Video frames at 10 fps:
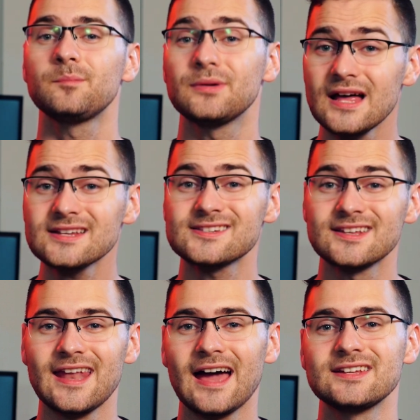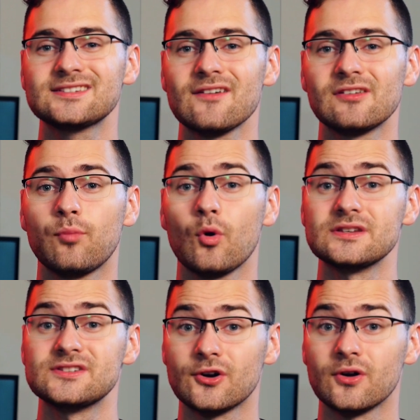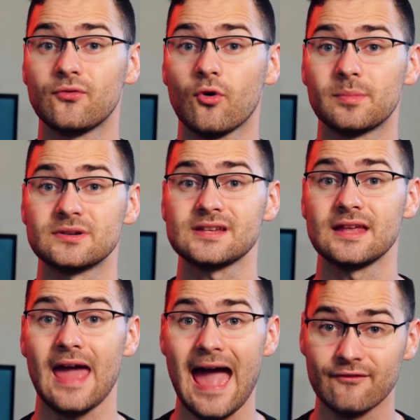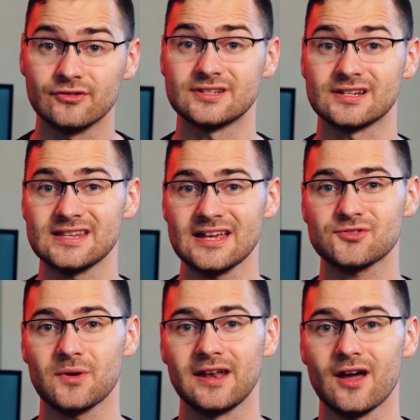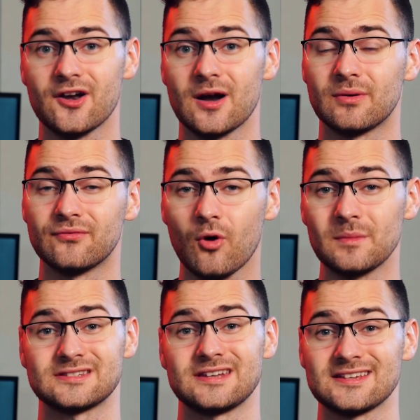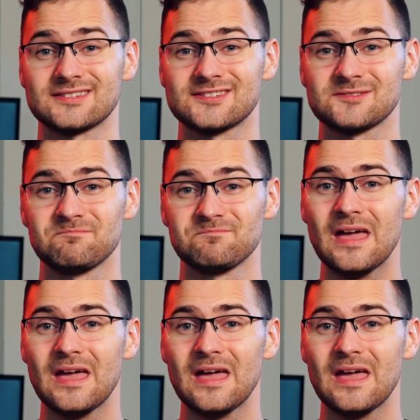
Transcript: plus 97.04% average success rate on our performance tests.